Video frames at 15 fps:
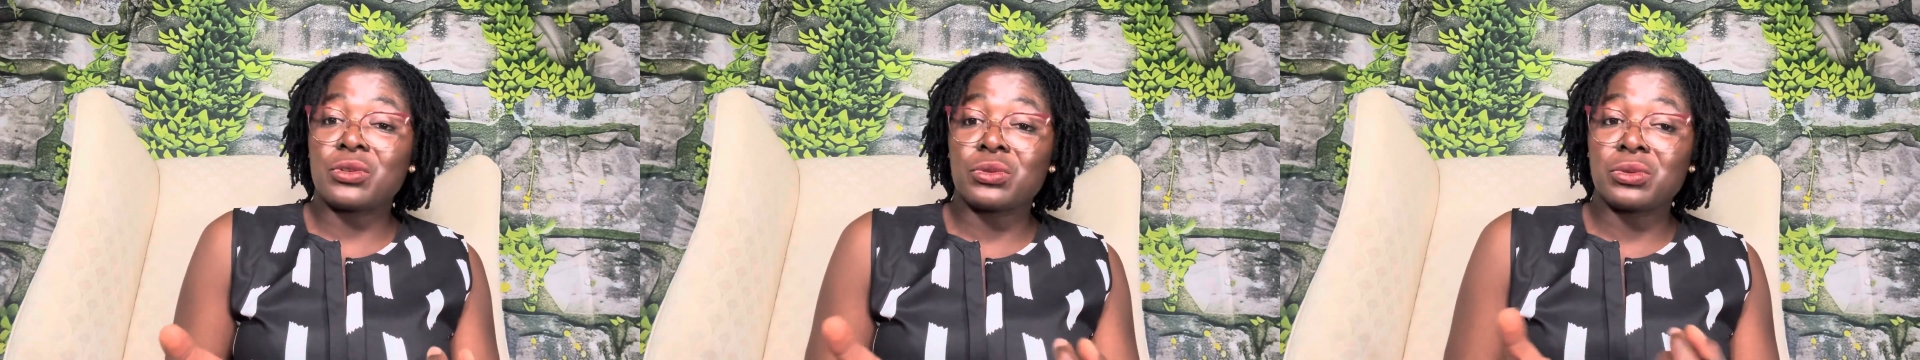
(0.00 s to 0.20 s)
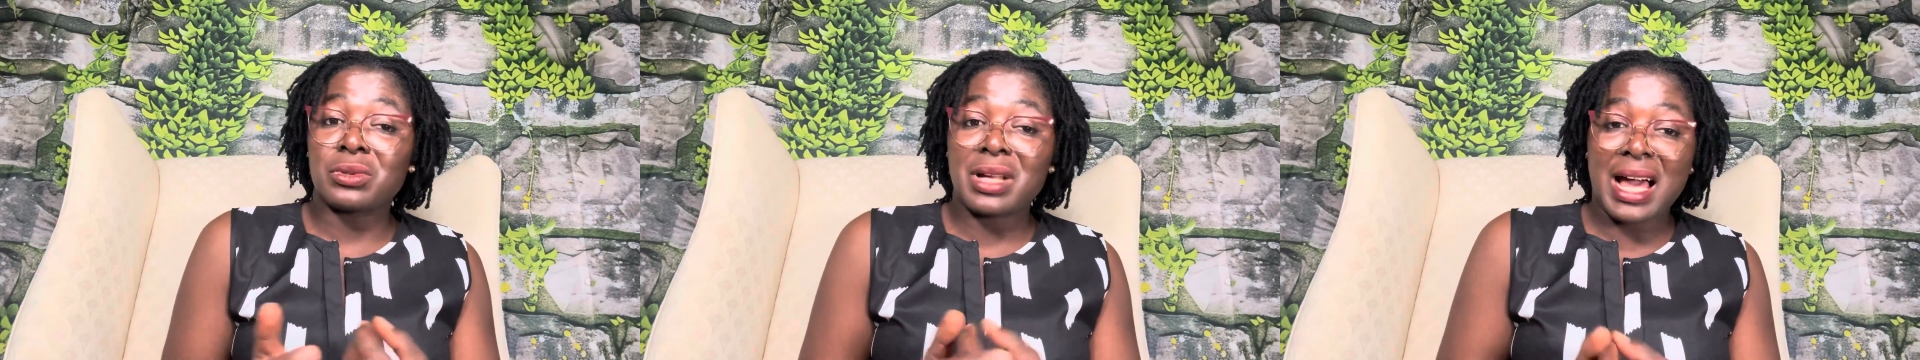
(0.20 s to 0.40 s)

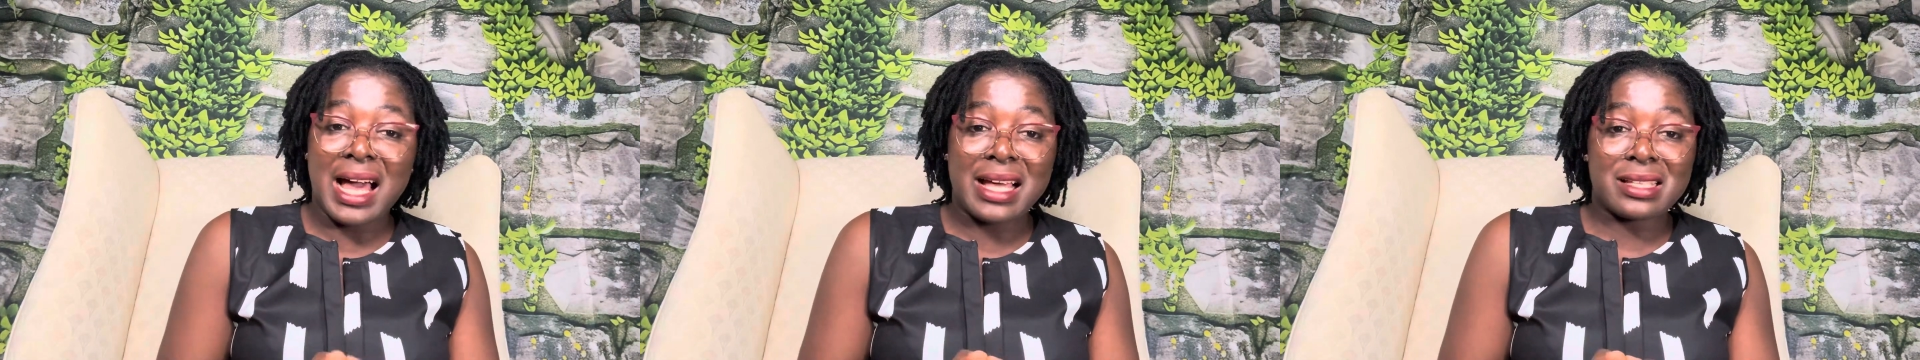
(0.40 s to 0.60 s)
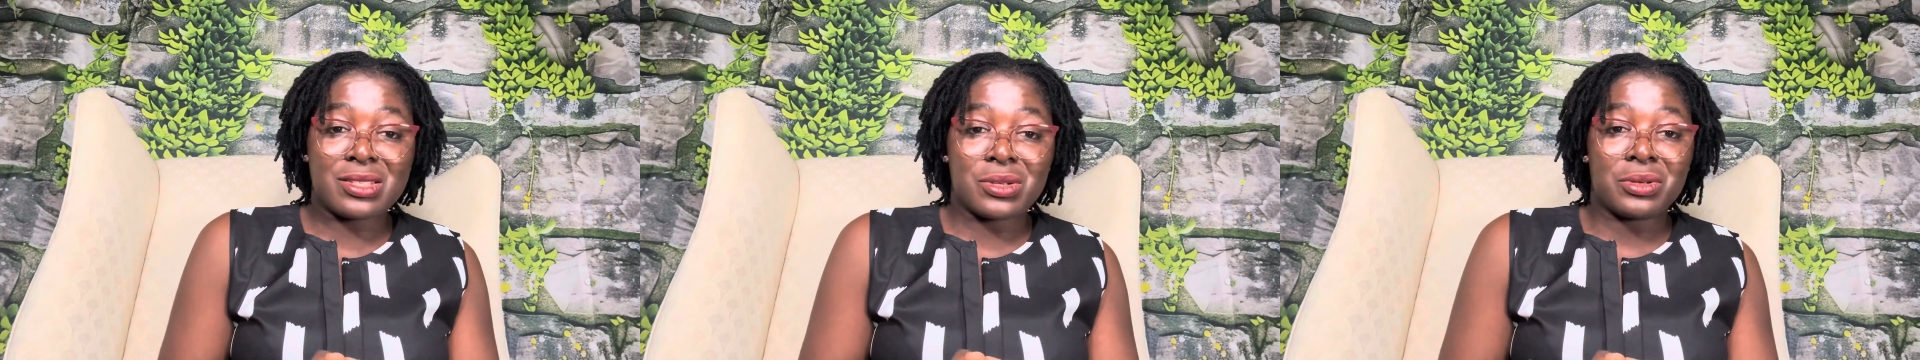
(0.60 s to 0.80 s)
Google
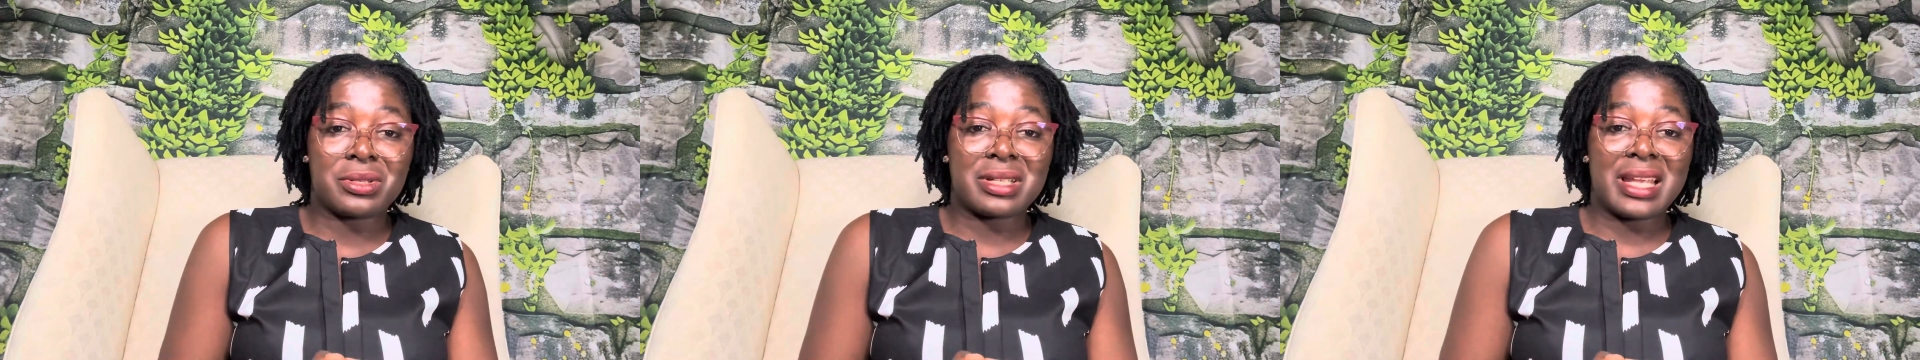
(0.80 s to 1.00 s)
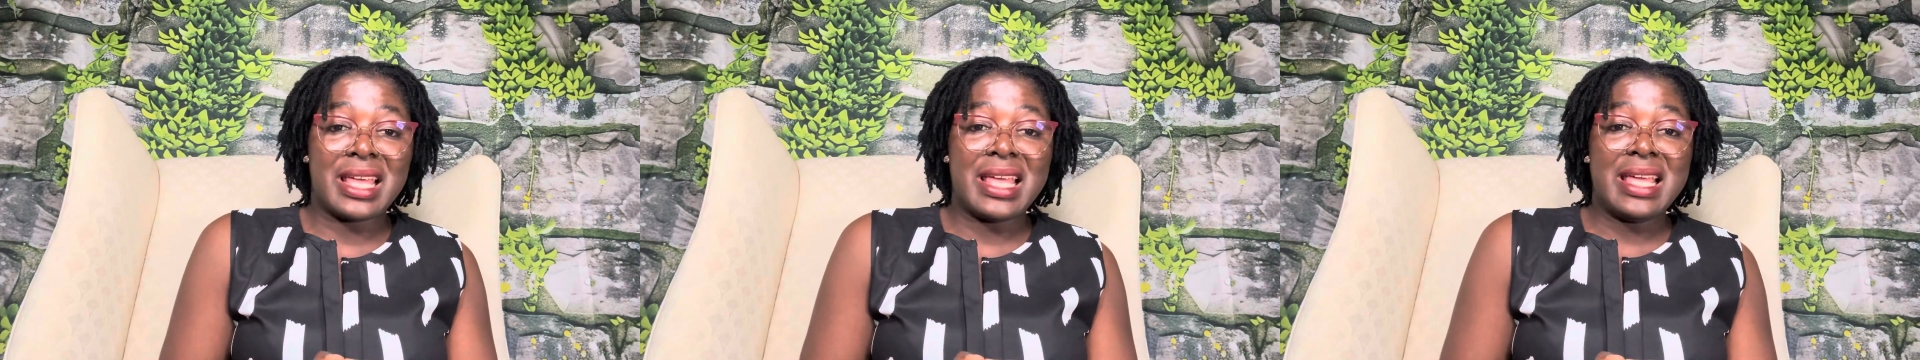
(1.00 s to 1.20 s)
Ads
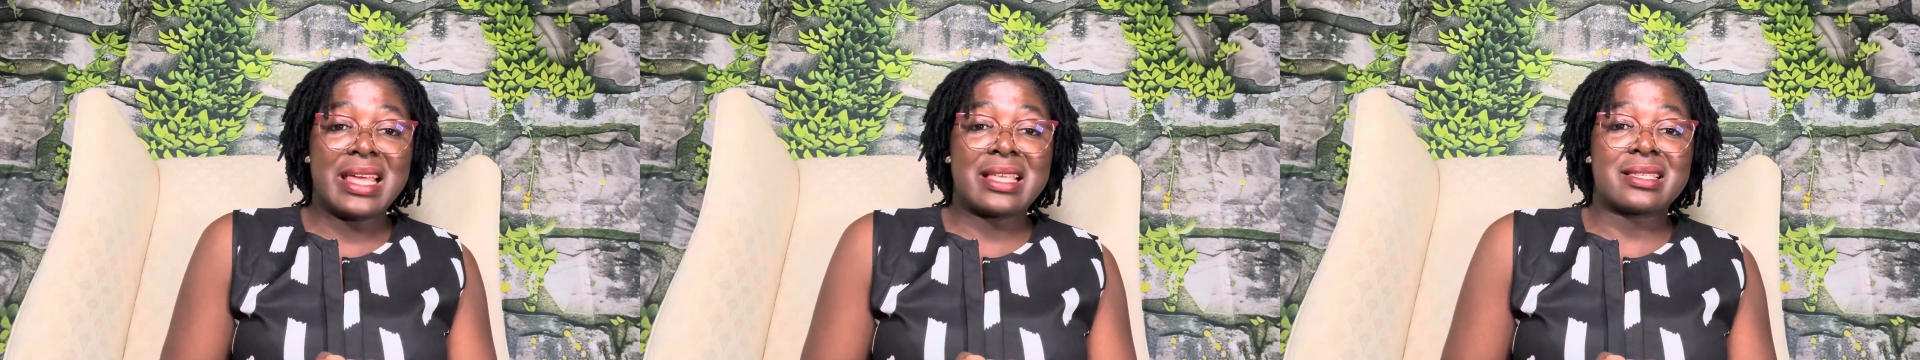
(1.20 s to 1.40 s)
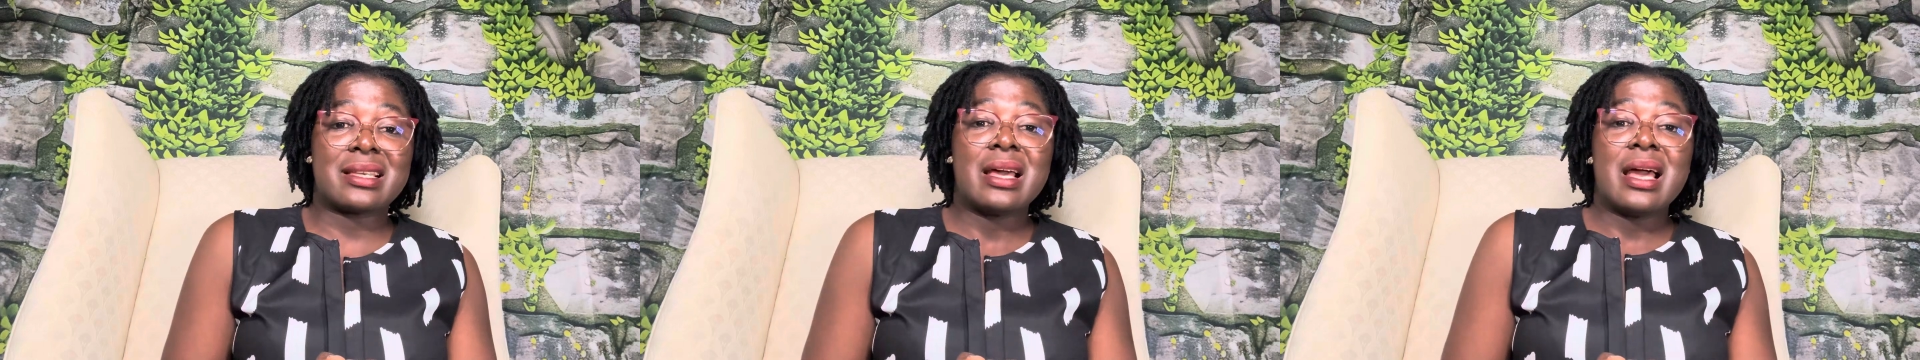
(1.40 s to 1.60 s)
on
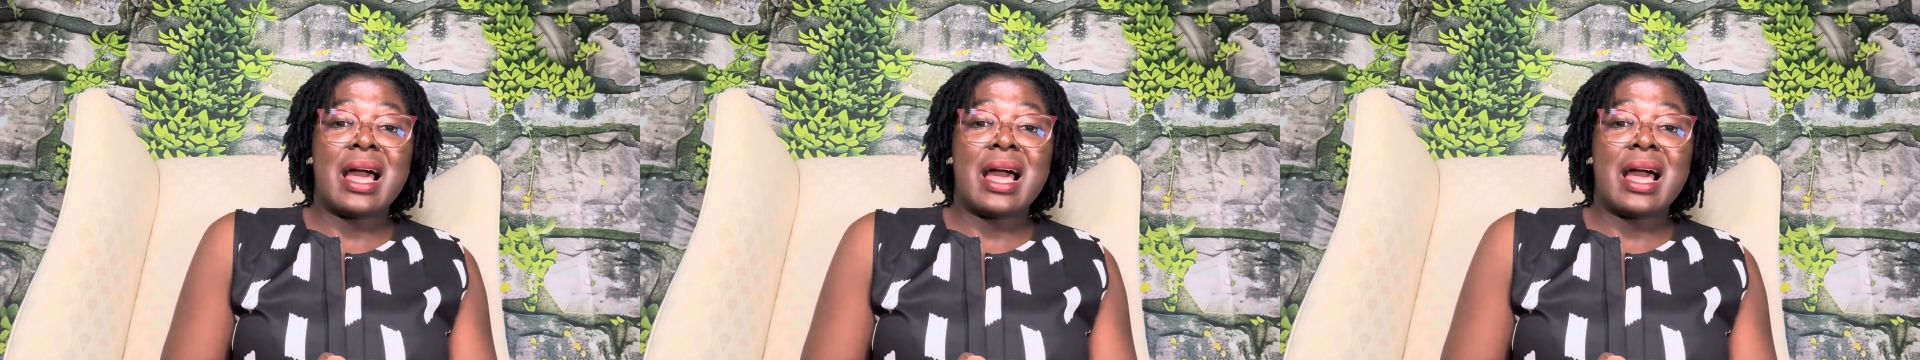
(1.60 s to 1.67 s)
it.